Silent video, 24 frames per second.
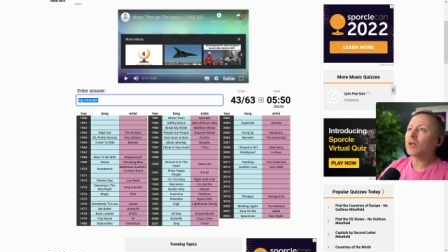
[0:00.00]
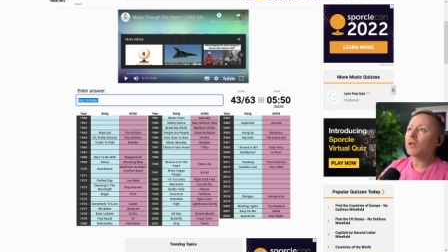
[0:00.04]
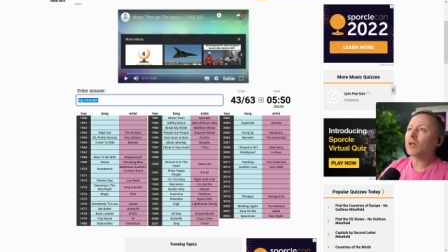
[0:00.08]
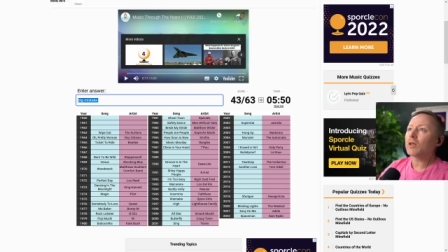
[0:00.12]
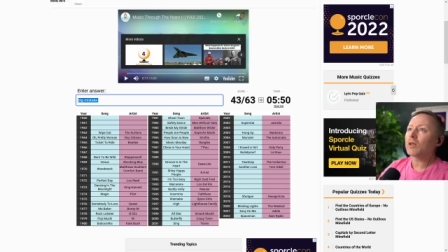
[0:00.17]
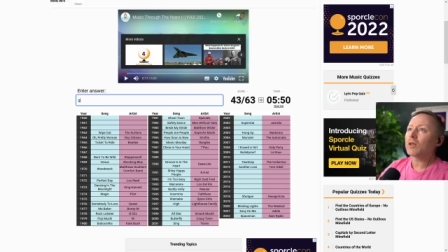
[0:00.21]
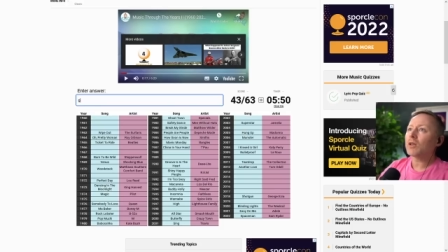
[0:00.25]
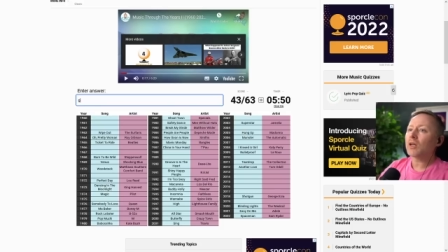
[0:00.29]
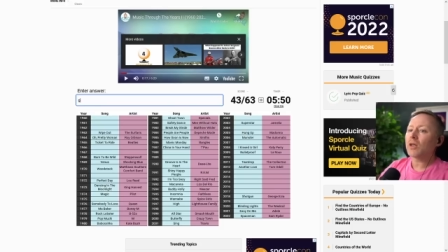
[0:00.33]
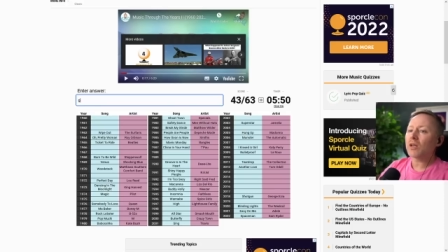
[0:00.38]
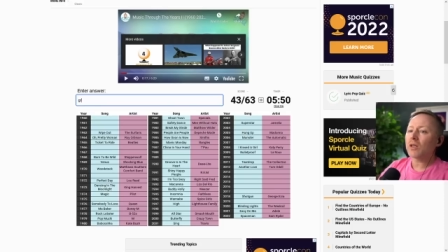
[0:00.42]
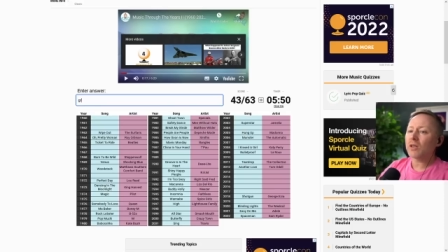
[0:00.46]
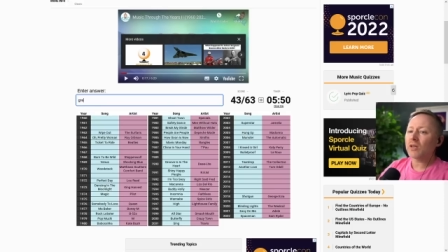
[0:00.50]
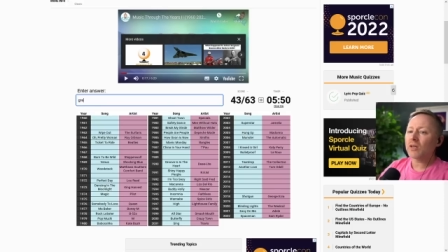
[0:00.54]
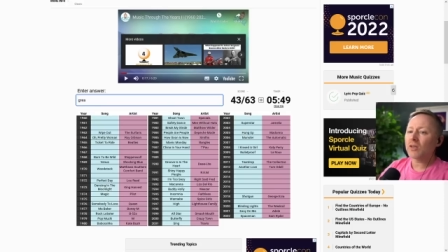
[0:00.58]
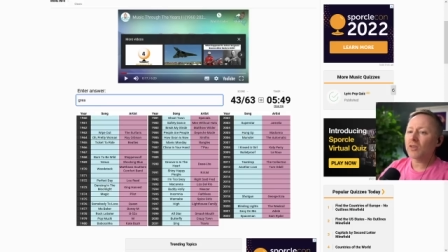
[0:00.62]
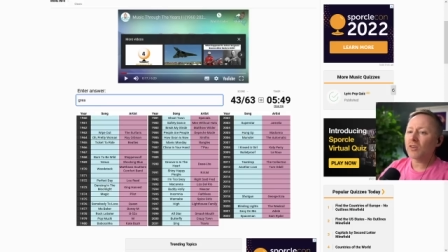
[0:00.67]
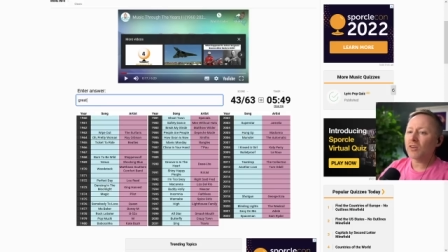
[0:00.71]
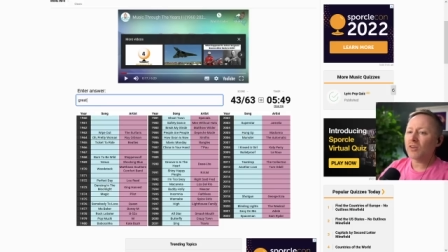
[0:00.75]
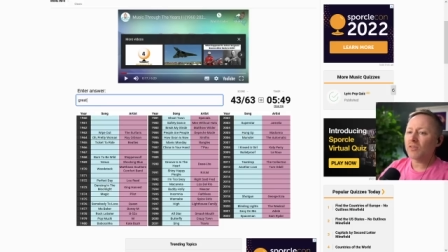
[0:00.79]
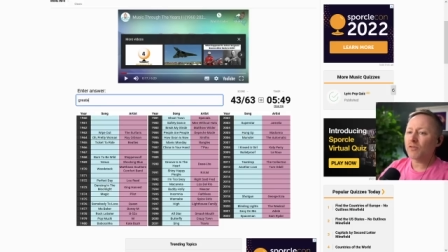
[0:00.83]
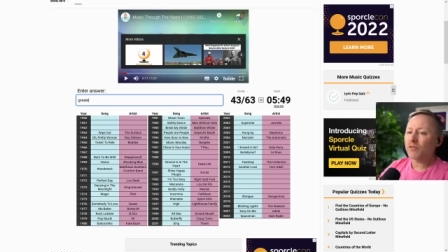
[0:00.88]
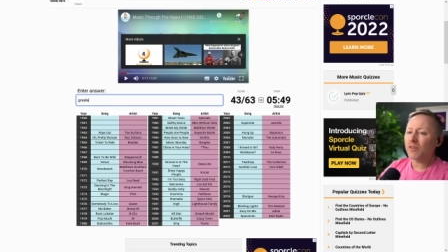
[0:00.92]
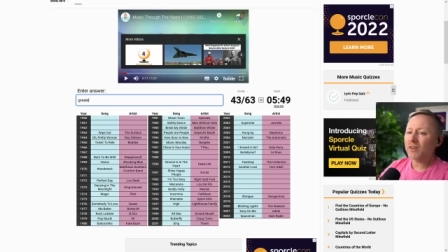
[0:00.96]
G
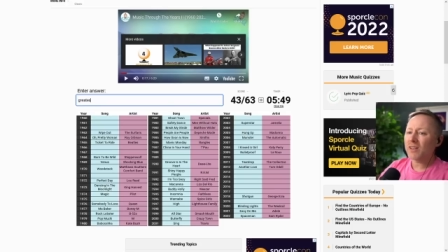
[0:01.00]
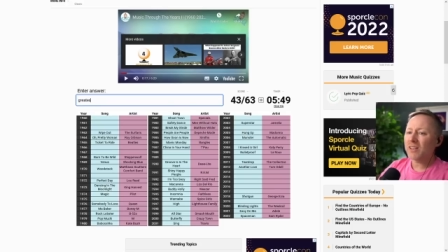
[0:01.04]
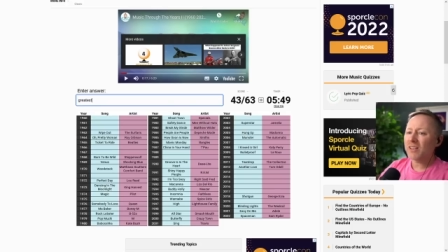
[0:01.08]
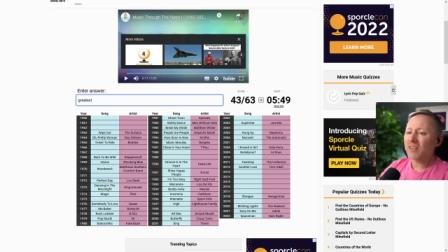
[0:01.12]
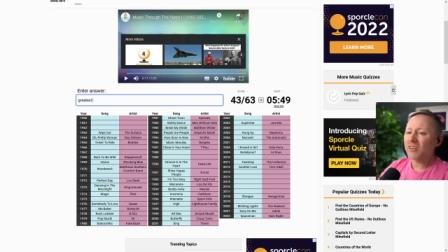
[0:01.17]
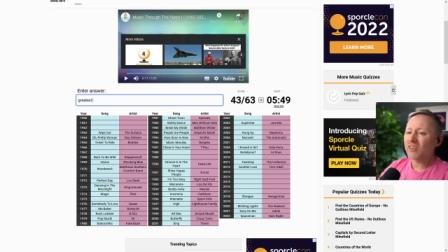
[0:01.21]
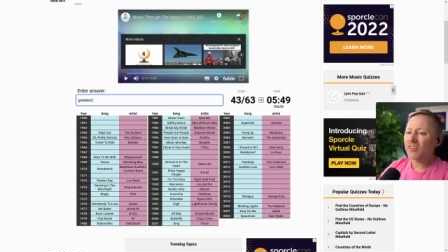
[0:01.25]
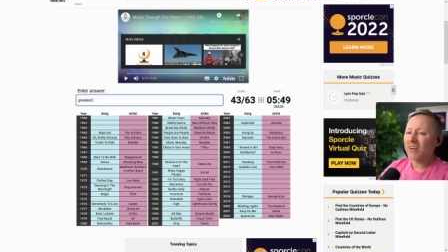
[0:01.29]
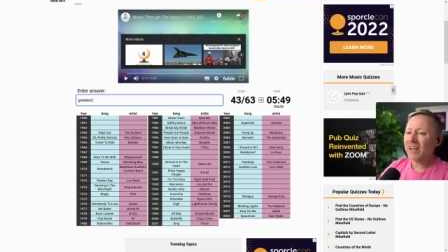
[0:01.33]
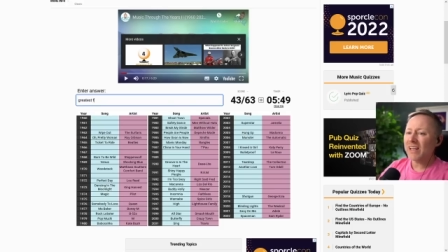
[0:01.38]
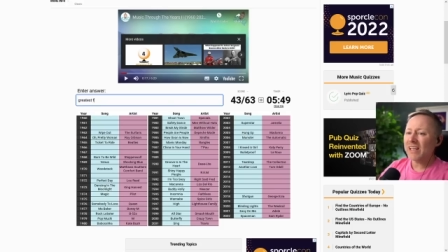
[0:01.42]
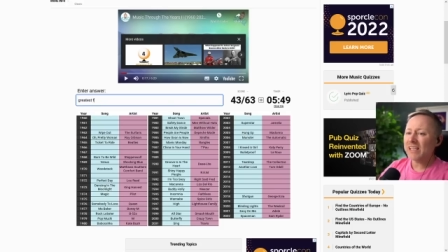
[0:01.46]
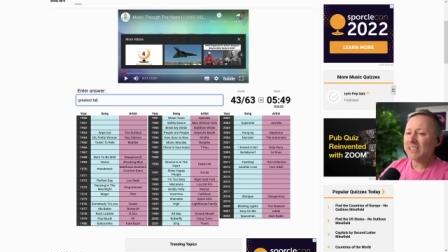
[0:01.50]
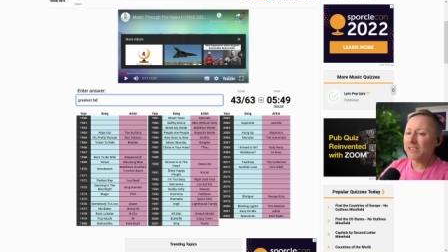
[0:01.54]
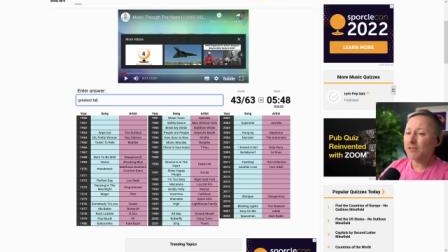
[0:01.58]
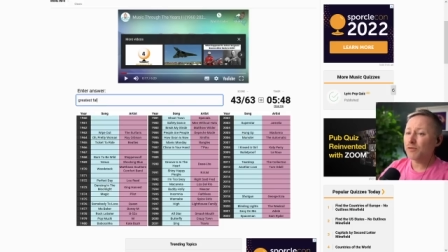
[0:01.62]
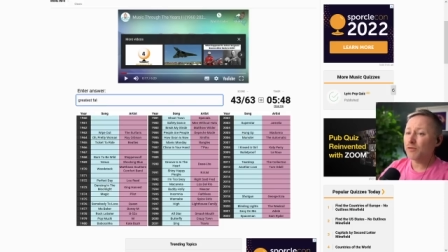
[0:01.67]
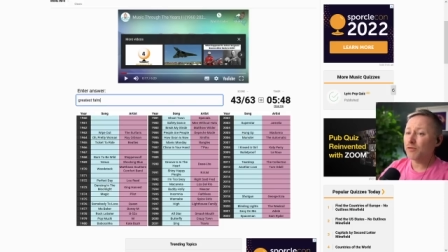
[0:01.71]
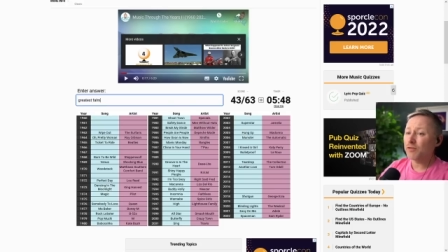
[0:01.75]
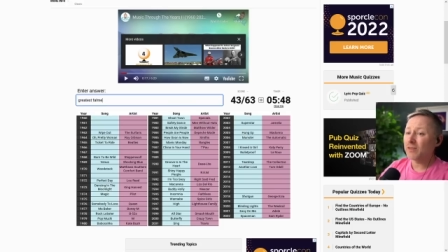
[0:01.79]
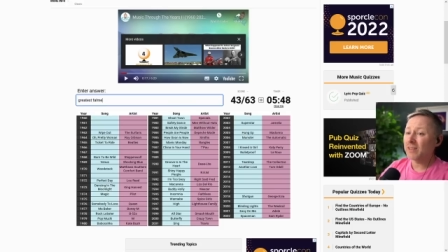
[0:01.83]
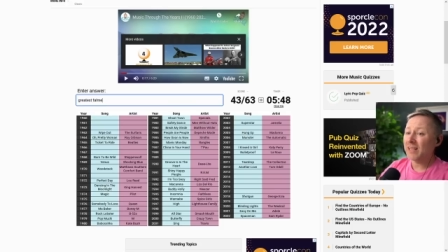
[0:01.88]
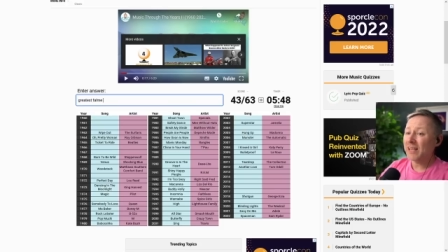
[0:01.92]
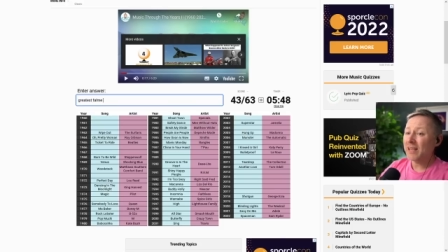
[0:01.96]
fucking greatest
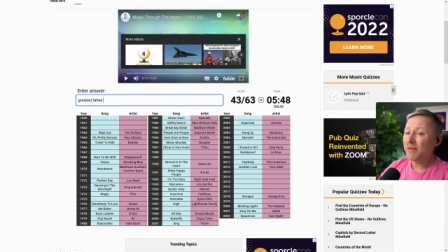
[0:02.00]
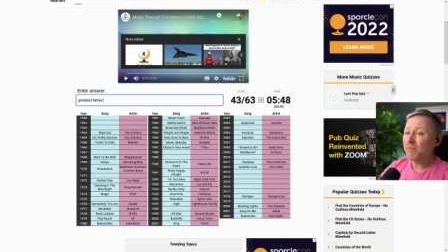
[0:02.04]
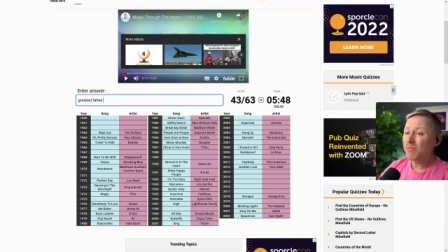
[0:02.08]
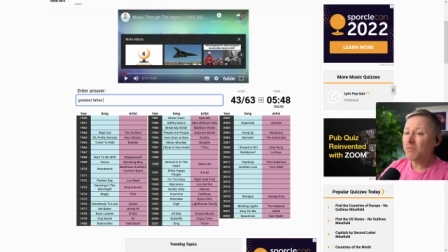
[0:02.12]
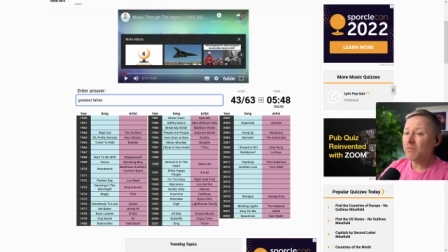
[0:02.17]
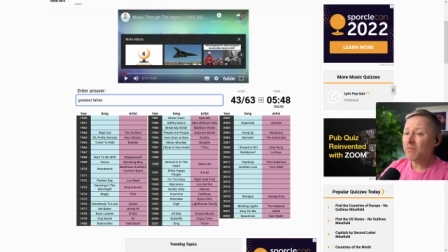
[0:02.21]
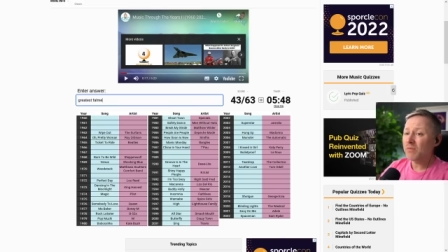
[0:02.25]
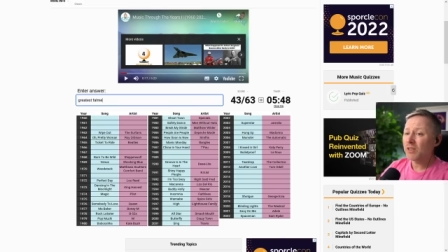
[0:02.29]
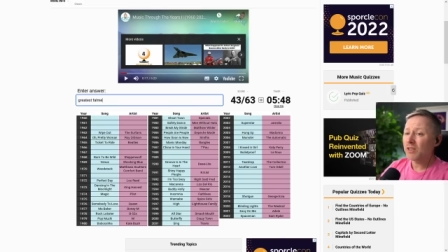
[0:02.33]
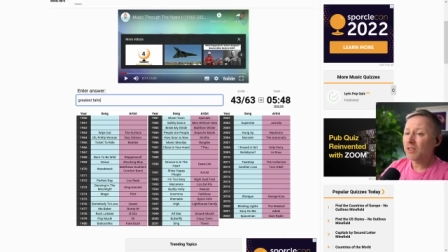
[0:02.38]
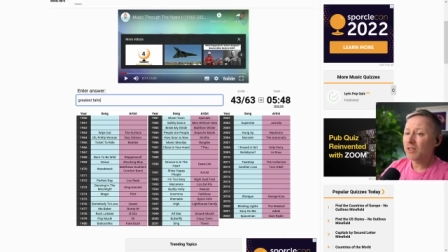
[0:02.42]
flame.